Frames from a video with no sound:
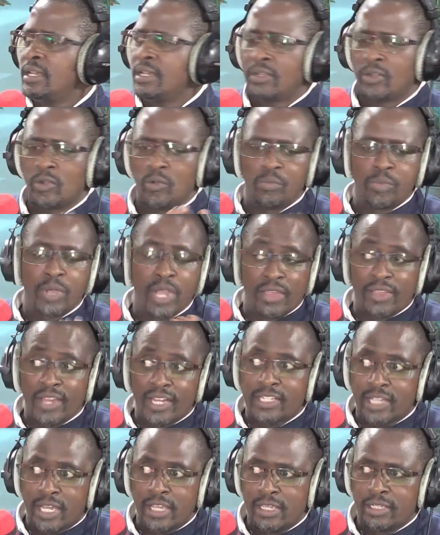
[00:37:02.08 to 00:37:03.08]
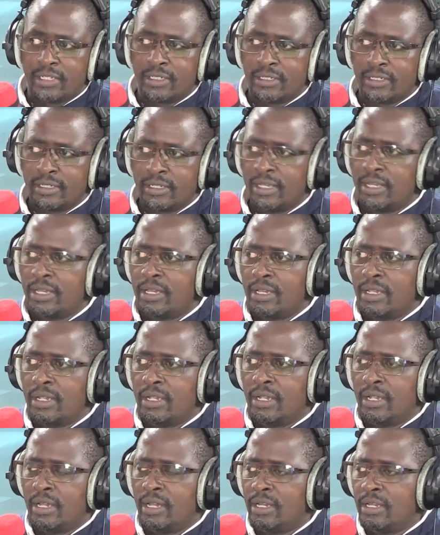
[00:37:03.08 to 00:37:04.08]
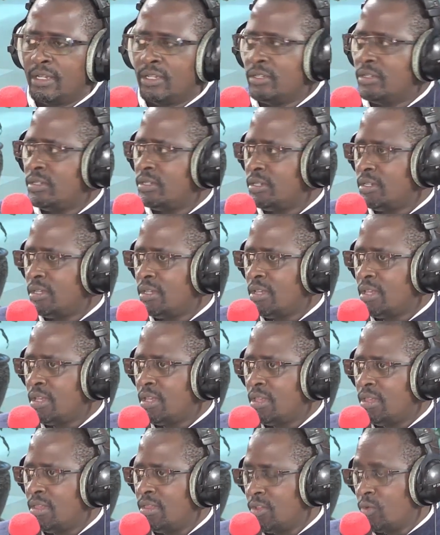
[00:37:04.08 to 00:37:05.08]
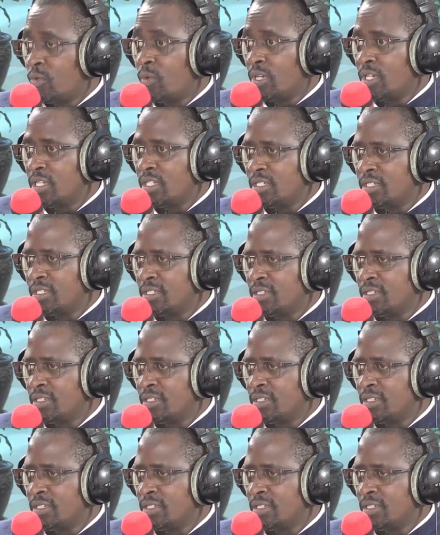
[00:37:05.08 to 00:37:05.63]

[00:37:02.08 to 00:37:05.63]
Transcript: Compare that Kenyan and the Rwandese.